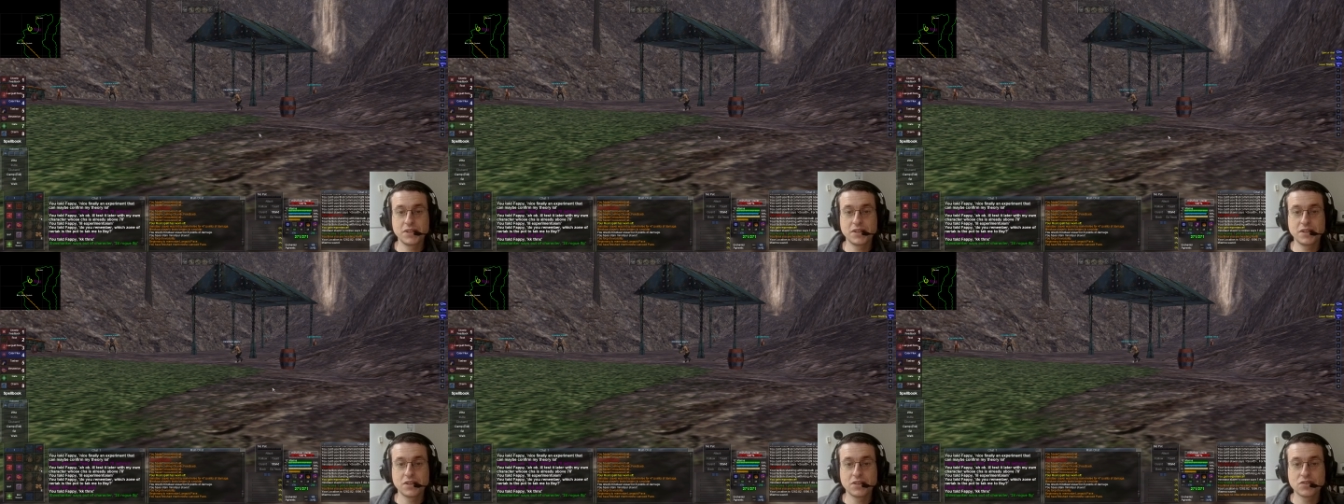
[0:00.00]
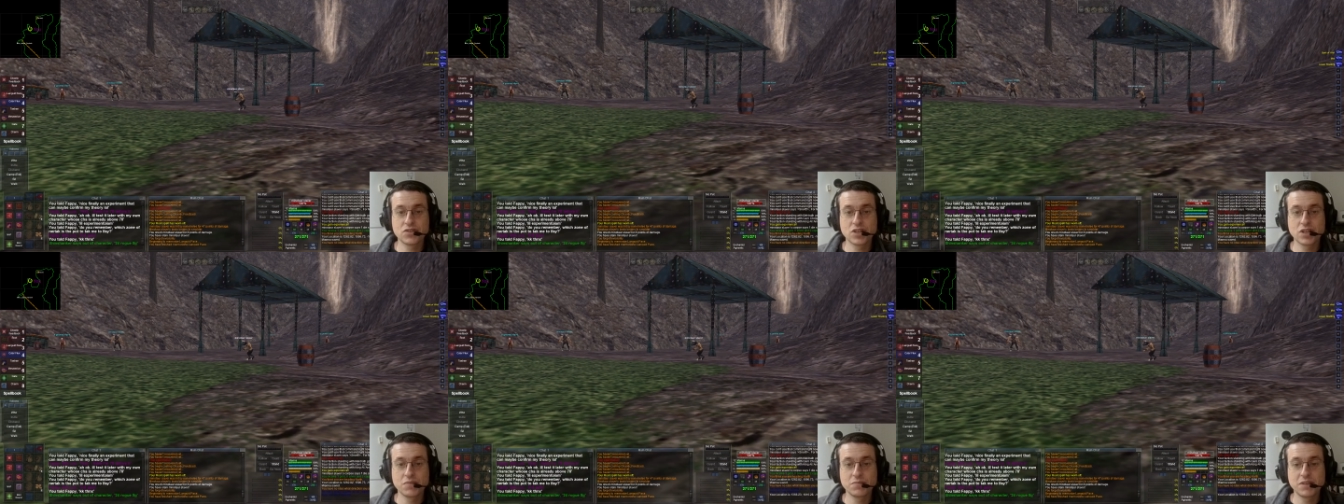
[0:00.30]
we get our
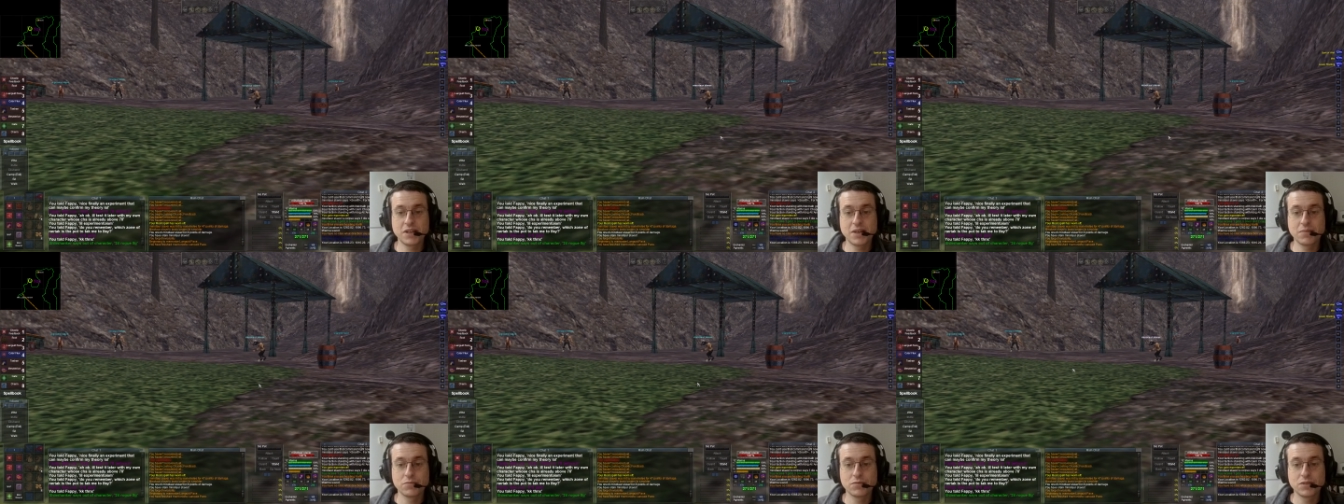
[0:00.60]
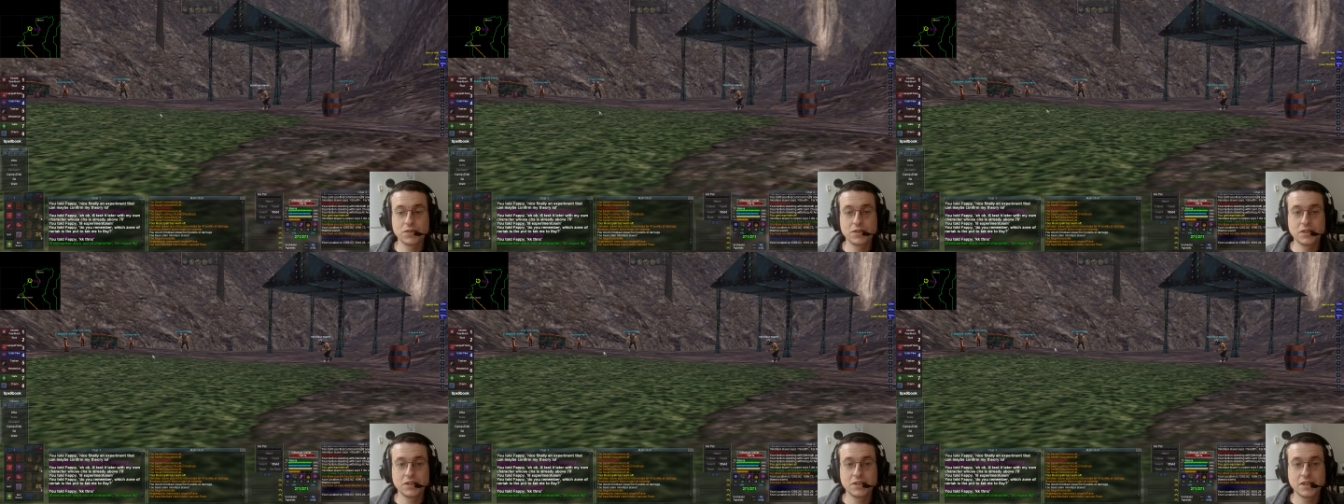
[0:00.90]
charm game
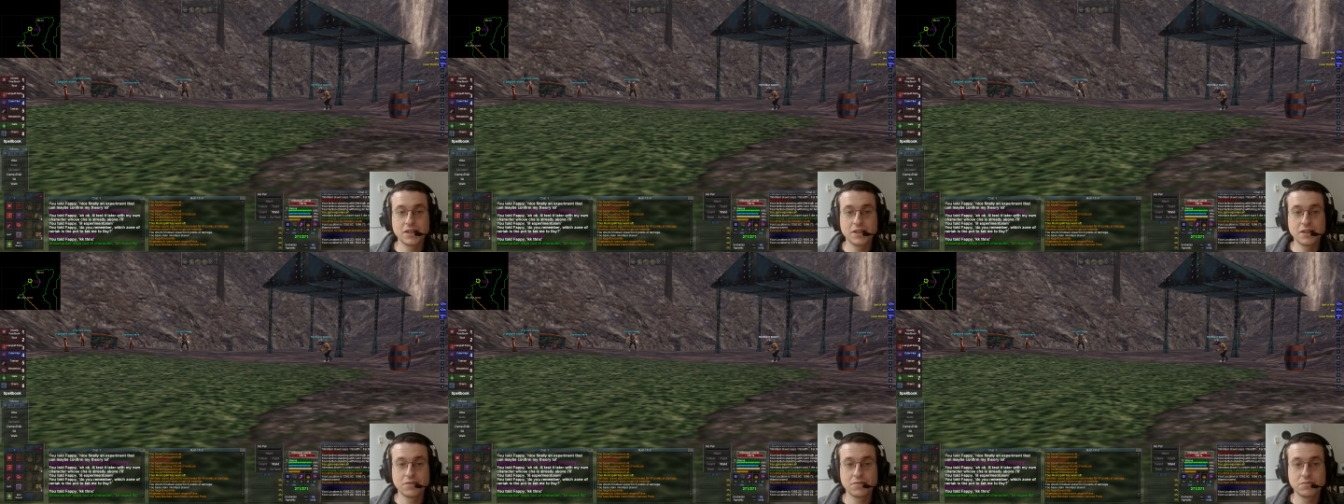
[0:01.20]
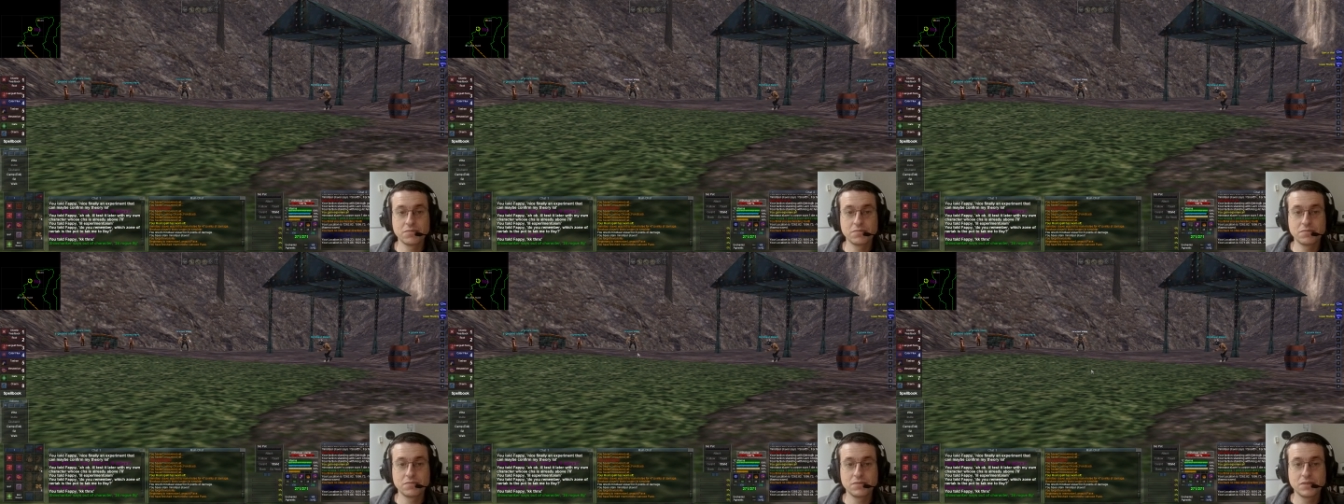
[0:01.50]
really down.
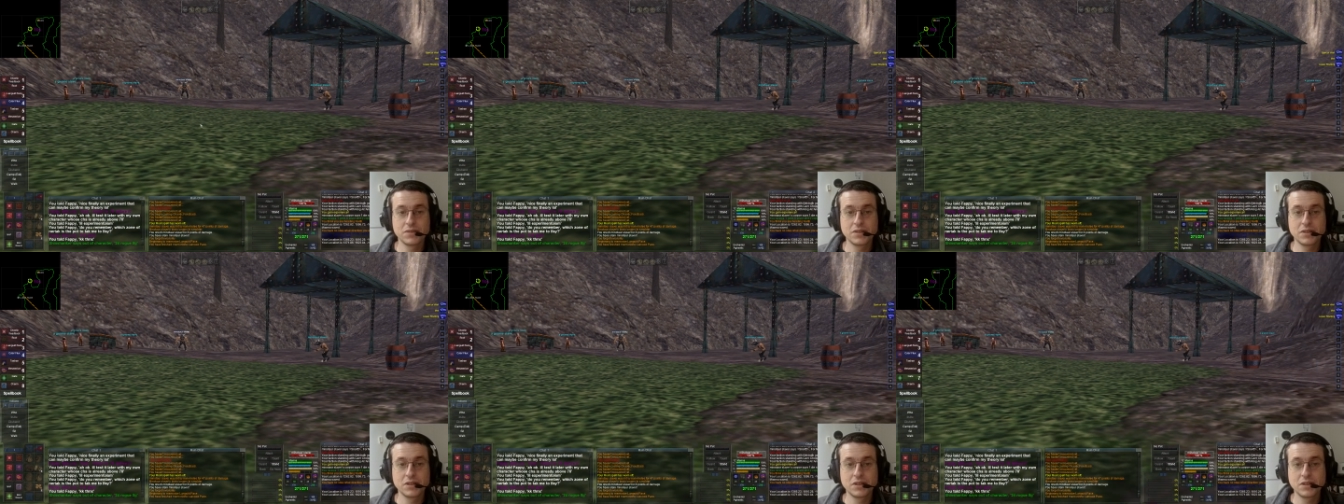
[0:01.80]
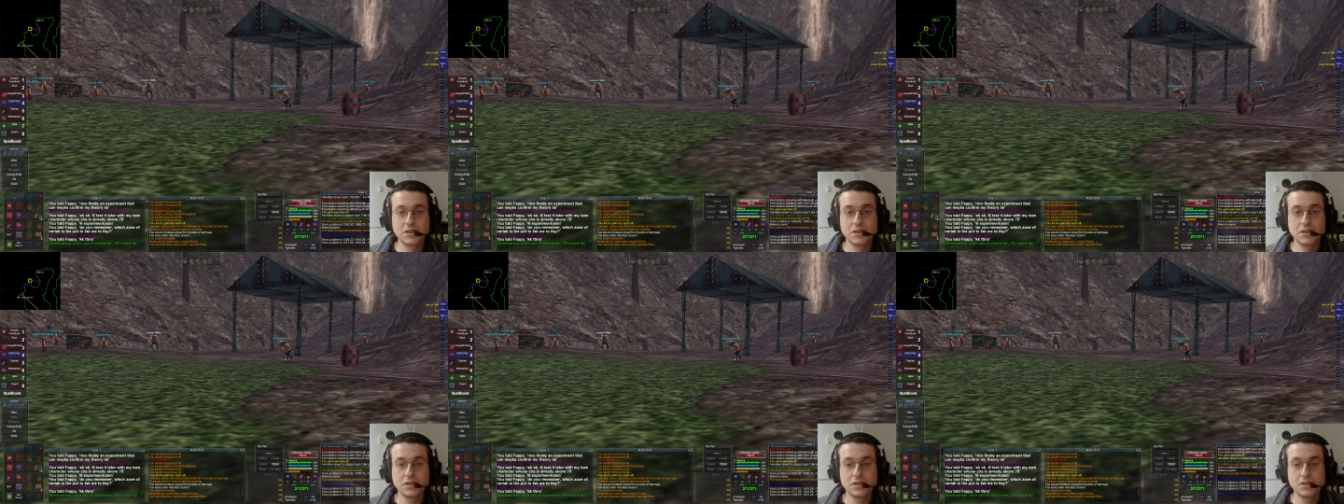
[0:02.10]

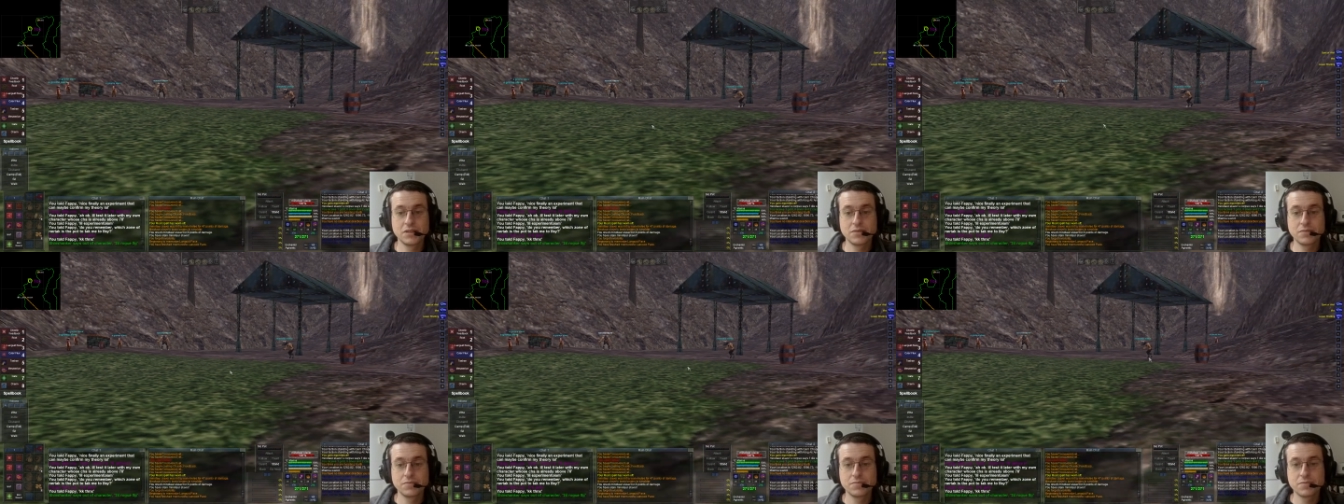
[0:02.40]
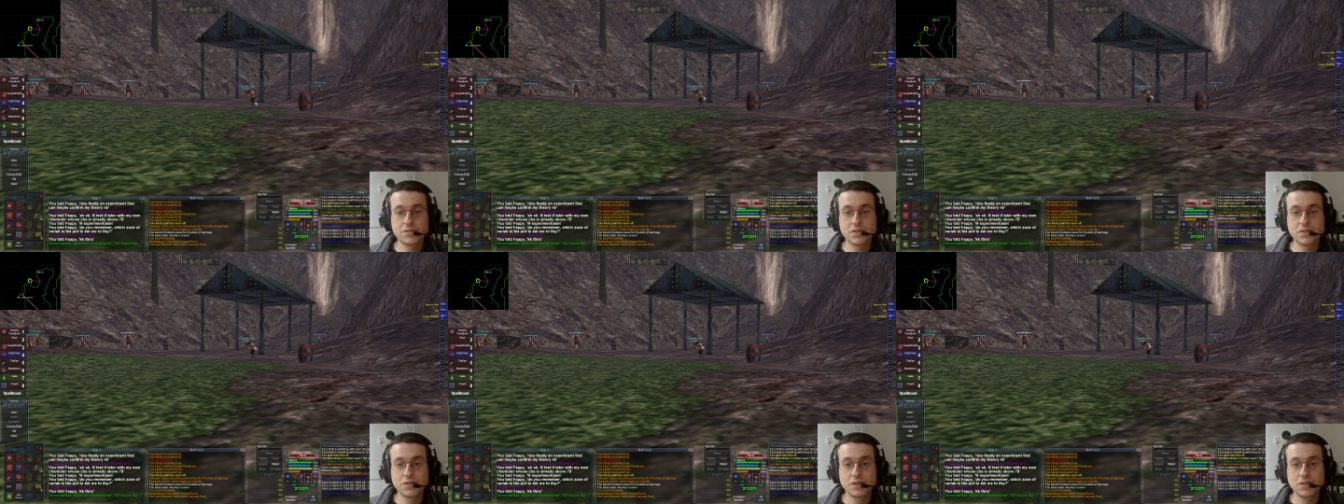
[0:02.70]

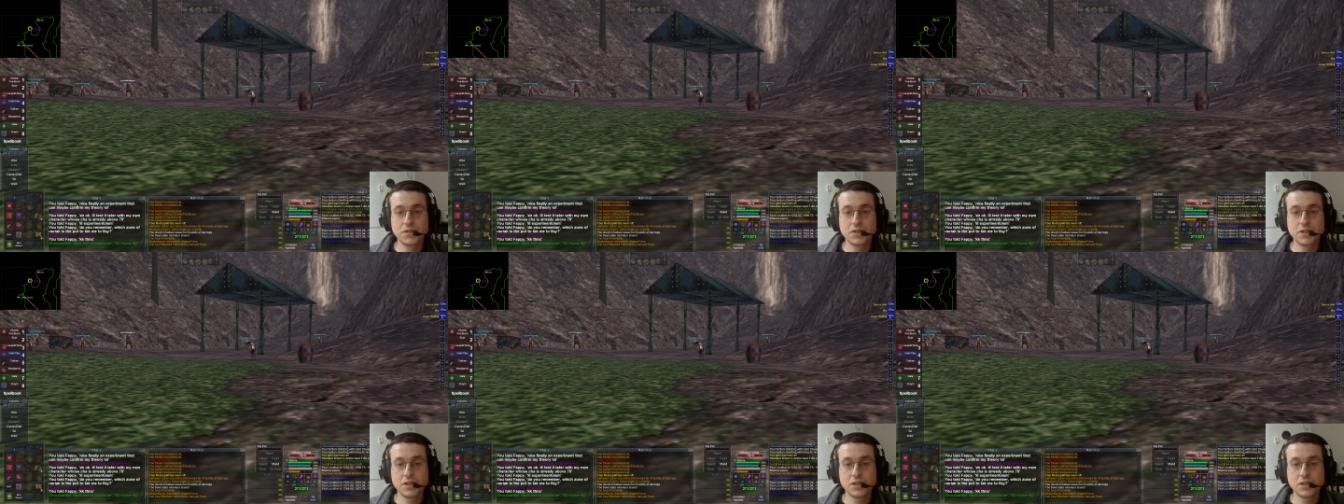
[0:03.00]
So anyway,